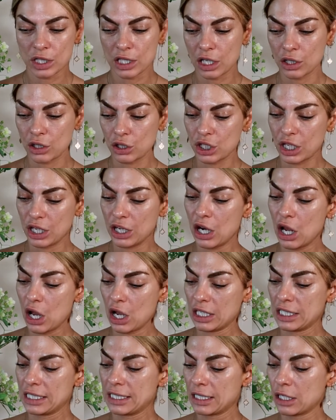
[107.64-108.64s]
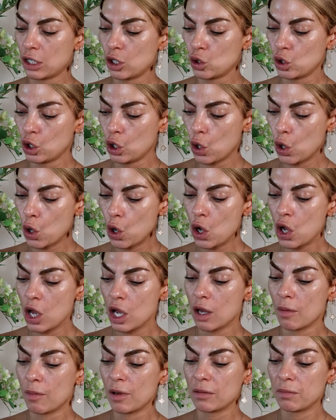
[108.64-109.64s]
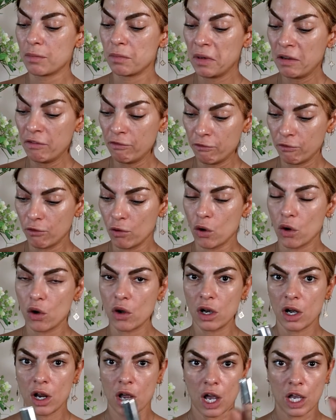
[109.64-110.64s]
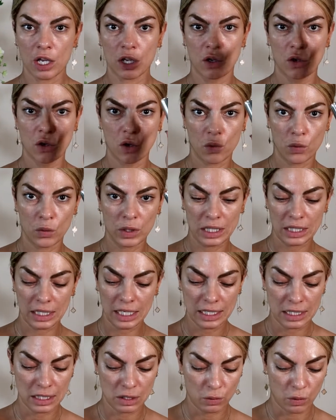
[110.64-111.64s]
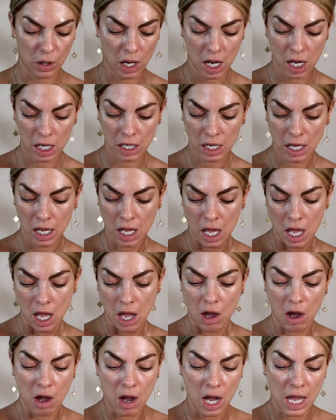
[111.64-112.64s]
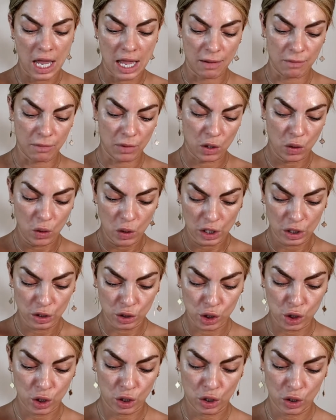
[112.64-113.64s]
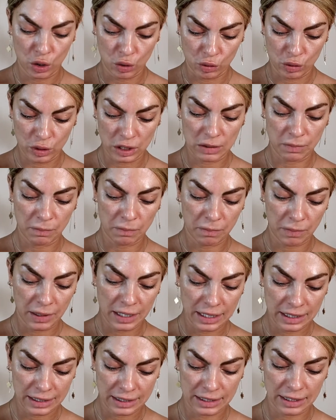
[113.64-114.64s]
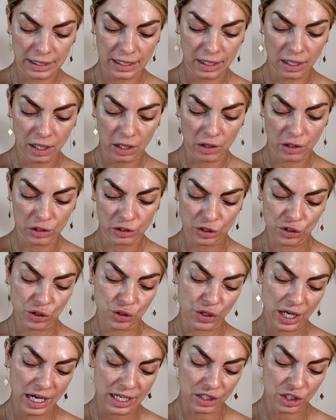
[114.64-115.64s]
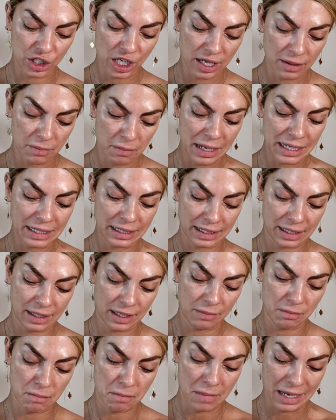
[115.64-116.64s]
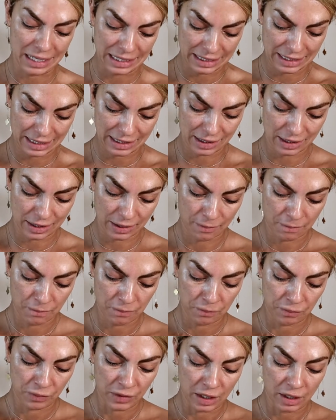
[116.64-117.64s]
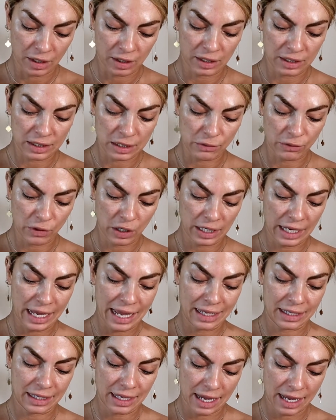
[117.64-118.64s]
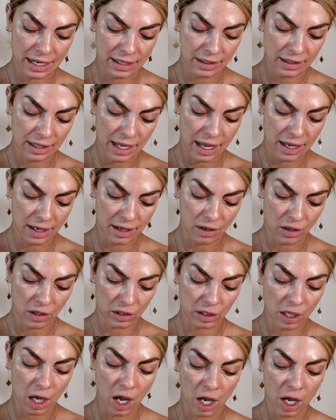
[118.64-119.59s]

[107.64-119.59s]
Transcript: such a nice glow. But before I go with this one, I am going to use Pixi Hydrating Milky Mist. This one again, they got